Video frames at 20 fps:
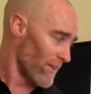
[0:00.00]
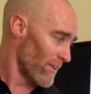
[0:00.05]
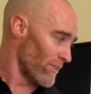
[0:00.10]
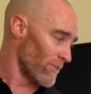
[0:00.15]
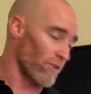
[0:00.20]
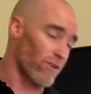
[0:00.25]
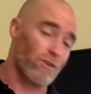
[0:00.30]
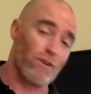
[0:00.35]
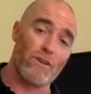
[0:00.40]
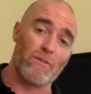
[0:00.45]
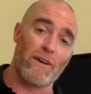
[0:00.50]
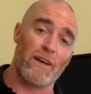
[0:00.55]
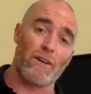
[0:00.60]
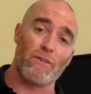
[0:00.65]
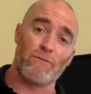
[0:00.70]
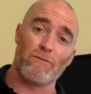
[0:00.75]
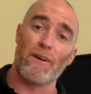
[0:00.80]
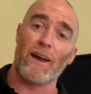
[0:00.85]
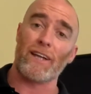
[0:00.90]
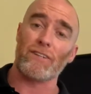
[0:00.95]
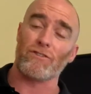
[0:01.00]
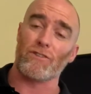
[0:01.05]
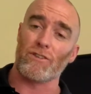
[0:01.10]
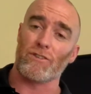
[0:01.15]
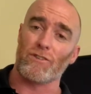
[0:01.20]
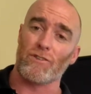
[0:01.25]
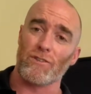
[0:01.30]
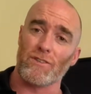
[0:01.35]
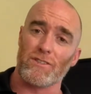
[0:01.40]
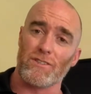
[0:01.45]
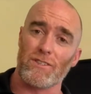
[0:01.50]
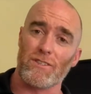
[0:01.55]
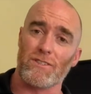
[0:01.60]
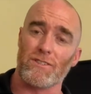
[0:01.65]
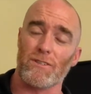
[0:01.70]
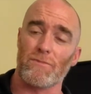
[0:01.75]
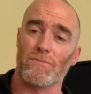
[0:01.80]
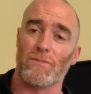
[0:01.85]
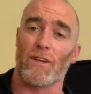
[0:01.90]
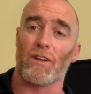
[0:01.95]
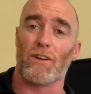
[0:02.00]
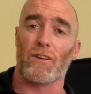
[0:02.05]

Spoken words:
You could have had a fracture to your system.